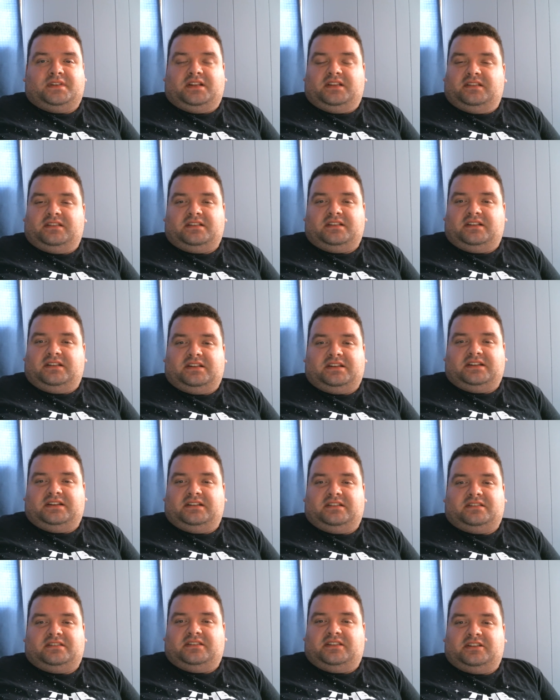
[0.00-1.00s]
um
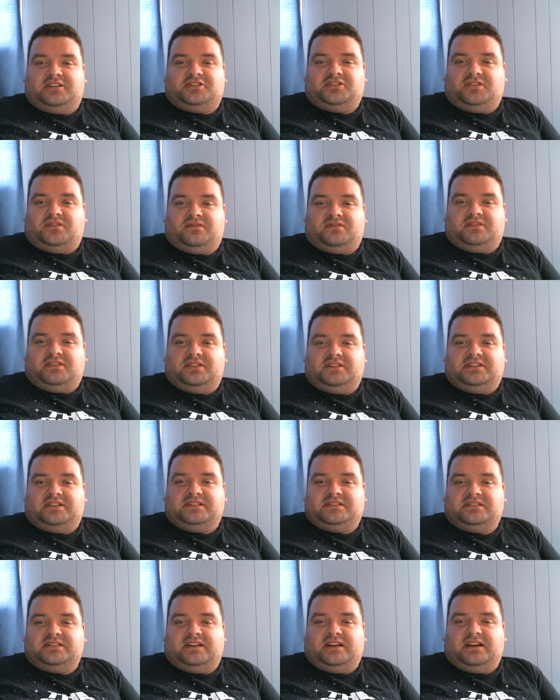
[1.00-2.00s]
the show really
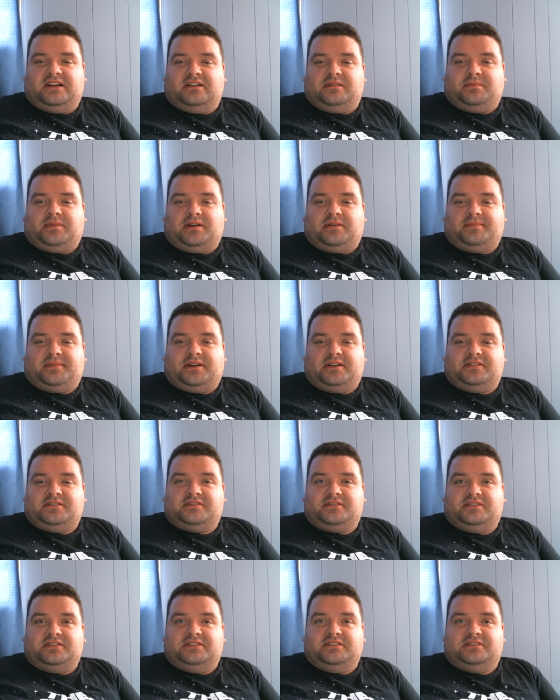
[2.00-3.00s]
doesn't care about
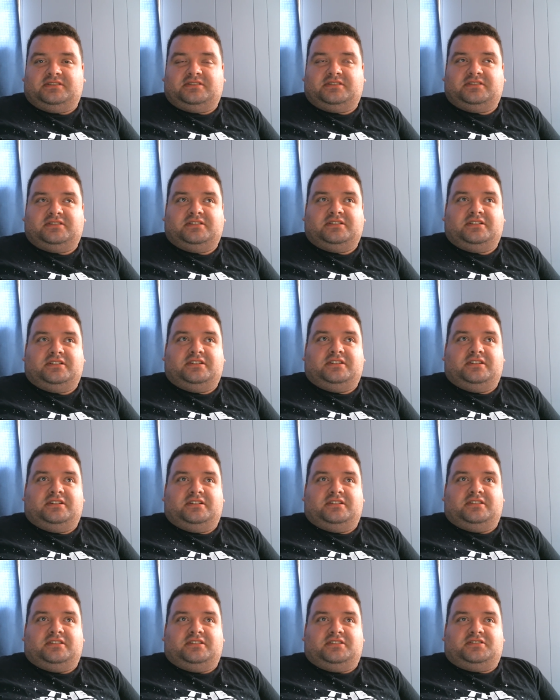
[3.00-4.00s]
boundaries.
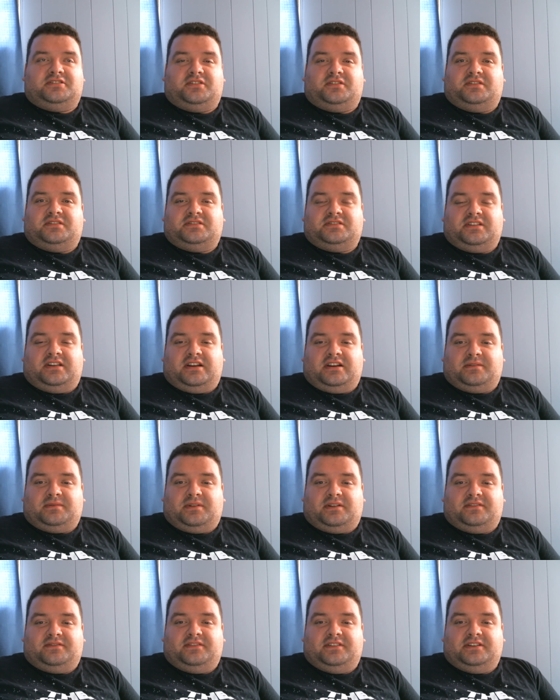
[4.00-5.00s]
The show doesn't care
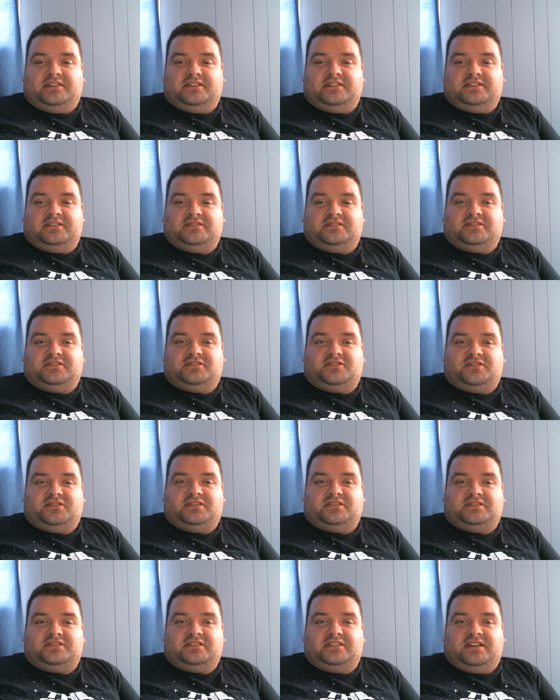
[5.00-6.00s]
about feelings. The show
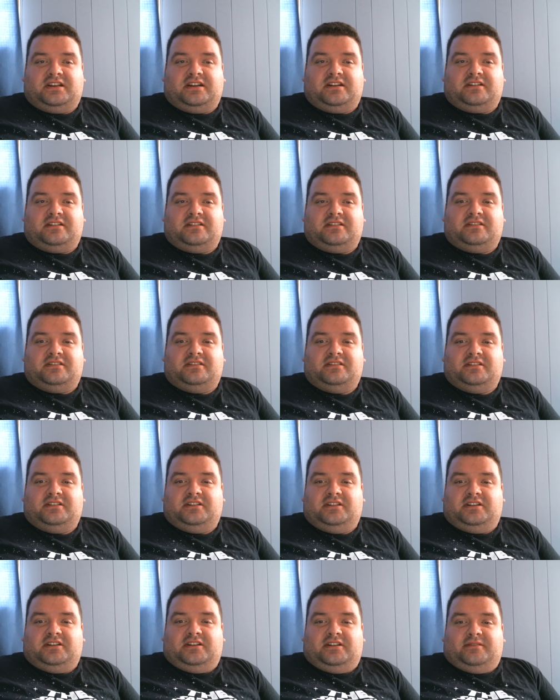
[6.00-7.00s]
doesn't care
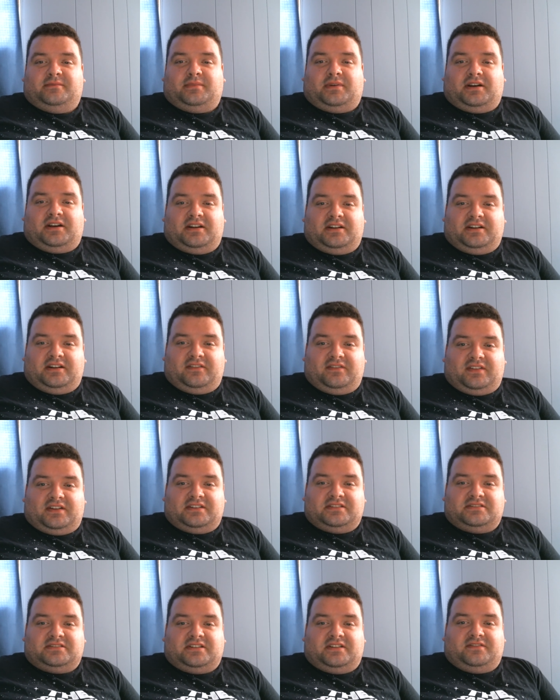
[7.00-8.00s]
about any of
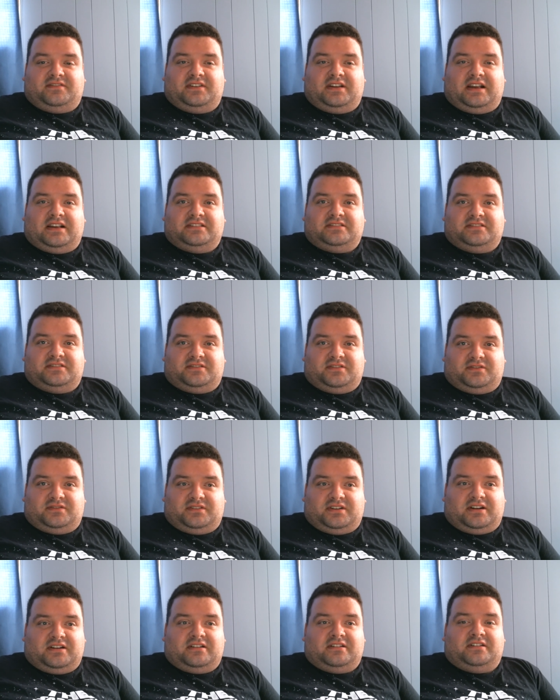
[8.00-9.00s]
that stuff. It has its own
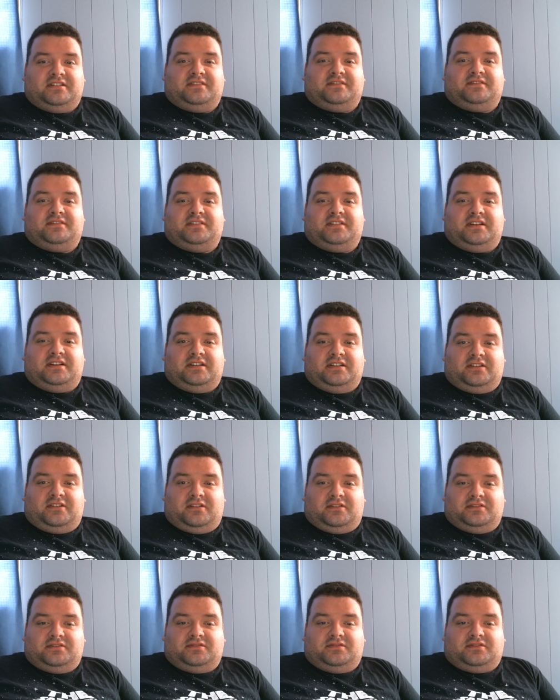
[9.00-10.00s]
narrative and it
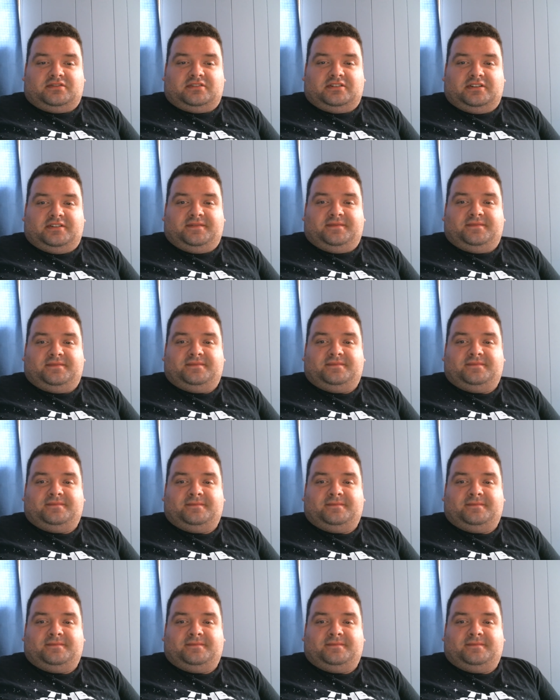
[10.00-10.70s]
goes for it.